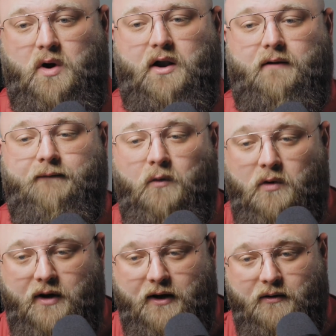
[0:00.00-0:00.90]
want to
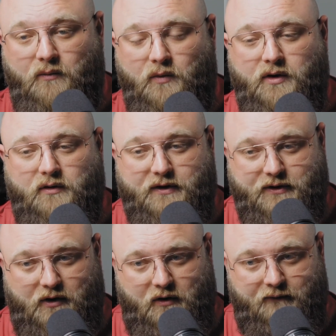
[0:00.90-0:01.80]
avoid when you
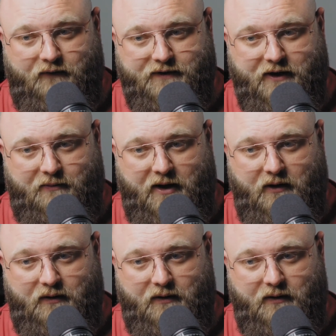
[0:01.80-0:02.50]
list your home for sale by